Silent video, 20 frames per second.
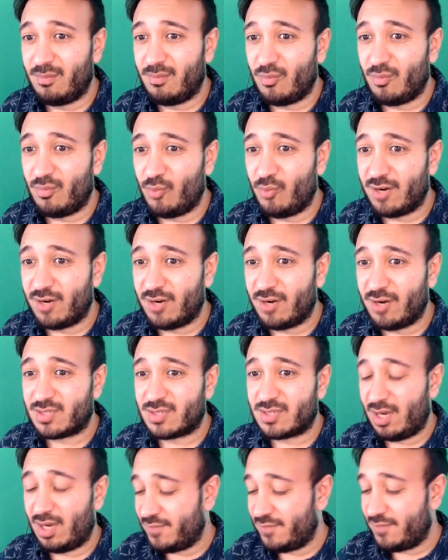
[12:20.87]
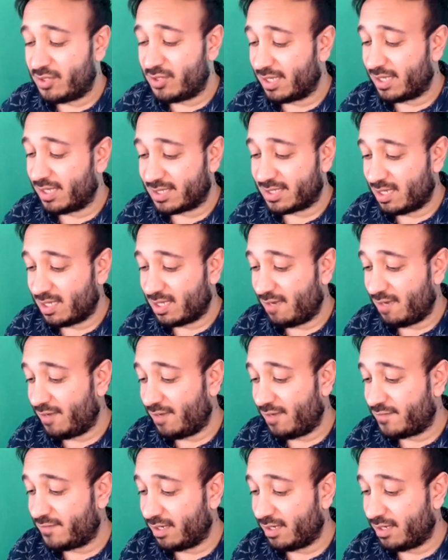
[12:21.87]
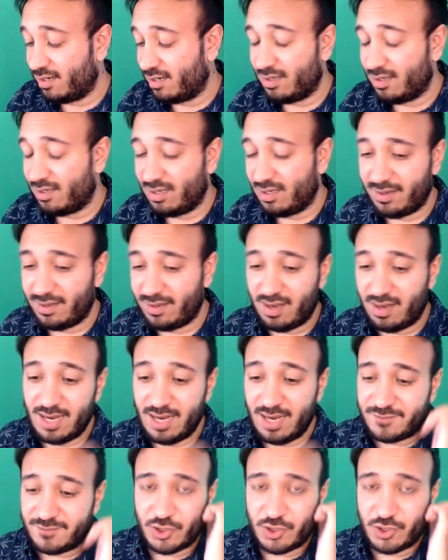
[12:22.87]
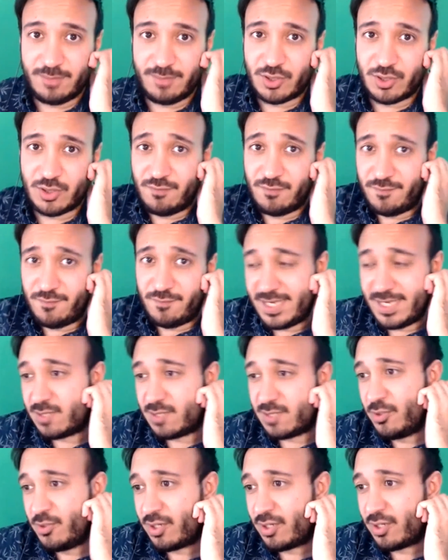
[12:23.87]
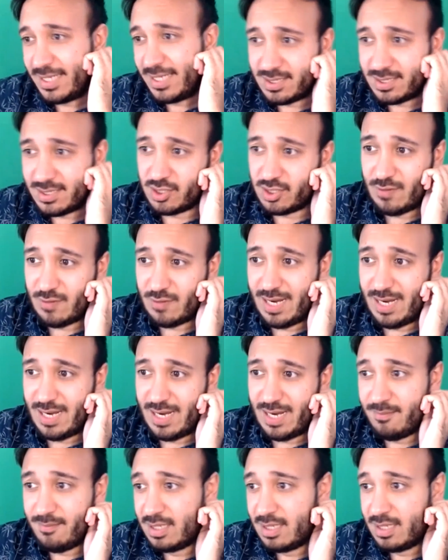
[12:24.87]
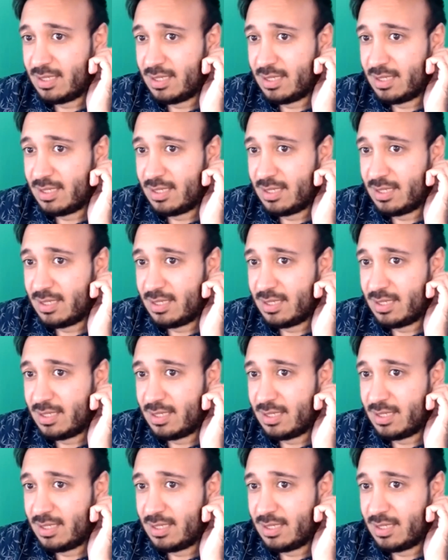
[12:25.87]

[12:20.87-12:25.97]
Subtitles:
Whereas I've used other stuff. I've done live streams on Facebook, Instagram.